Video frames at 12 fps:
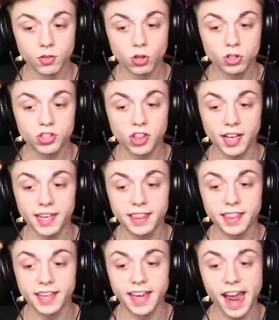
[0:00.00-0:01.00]
Looks like
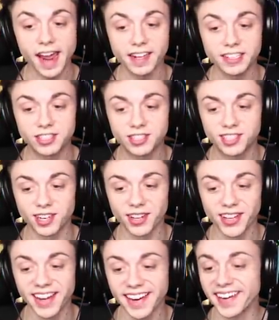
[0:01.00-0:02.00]
the gang's
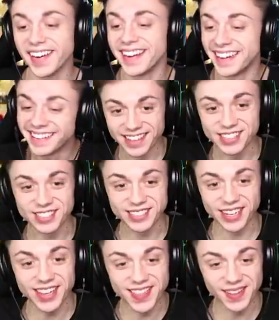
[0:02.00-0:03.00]
still here. They're
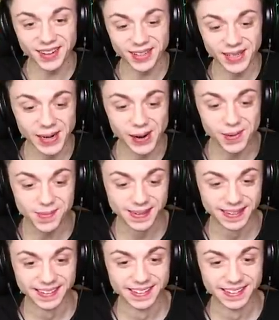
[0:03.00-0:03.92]
still in the globe.